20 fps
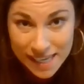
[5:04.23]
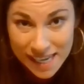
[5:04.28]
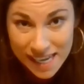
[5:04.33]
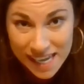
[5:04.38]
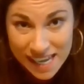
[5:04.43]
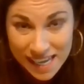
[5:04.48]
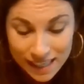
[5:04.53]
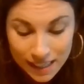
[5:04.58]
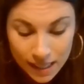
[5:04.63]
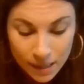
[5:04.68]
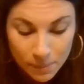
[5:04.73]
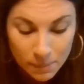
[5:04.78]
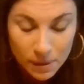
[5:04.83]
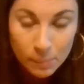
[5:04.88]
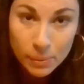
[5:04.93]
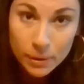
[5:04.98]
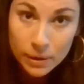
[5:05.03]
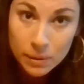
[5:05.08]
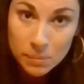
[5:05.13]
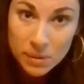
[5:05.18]
10 and I'm
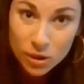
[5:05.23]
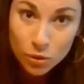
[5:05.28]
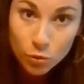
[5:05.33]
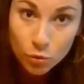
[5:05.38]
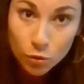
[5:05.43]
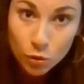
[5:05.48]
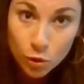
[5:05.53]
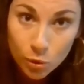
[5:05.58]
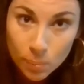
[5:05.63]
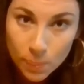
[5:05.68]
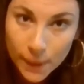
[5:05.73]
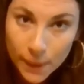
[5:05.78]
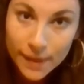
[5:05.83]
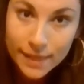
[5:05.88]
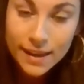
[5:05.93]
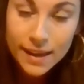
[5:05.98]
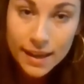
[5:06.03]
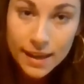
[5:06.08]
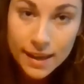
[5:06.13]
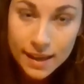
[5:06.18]
gonna put them in a group,
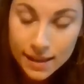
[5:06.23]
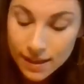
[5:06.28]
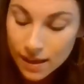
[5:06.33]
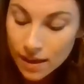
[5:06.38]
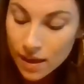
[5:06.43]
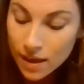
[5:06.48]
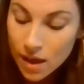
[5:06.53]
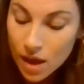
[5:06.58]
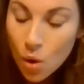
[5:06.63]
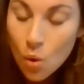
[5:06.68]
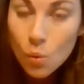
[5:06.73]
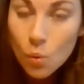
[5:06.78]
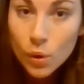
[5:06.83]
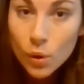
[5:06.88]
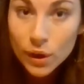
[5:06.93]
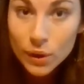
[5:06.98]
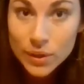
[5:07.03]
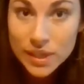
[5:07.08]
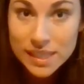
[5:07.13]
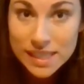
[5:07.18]
and then
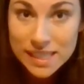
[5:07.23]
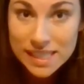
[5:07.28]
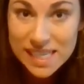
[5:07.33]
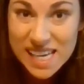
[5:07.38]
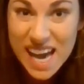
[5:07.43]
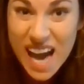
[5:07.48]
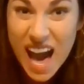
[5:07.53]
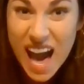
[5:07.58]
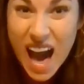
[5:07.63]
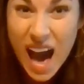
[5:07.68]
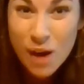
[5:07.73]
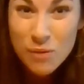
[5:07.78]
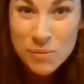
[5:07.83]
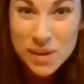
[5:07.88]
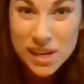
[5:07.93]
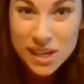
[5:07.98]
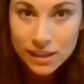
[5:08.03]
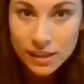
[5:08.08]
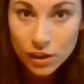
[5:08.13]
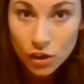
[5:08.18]
we're going to see how
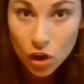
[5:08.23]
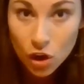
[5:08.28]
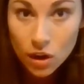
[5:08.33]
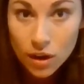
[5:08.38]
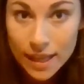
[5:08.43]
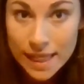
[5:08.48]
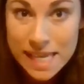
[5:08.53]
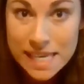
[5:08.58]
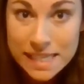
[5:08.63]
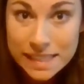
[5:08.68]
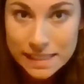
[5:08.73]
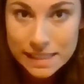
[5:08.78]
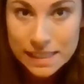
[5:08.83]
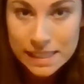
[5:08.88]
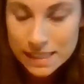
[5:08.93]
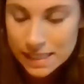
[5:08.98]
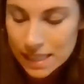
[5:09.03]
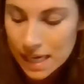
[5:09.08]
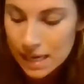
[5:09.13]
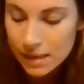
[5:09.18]
many there are. And this is
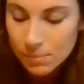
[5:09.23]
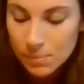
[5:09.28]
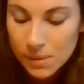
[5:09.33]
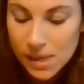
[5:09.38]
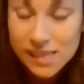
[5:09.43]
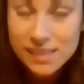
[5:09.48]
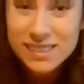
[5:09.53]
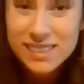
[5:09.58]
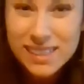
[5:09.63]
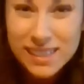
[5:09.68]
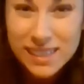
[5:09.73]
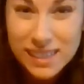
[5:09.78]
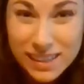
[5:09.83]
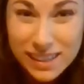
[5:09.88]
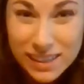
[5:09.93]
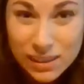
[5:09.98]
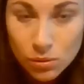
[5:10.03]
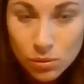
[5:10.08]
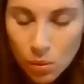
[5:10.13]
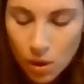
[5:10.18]
gonna take me a
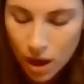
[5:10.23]
little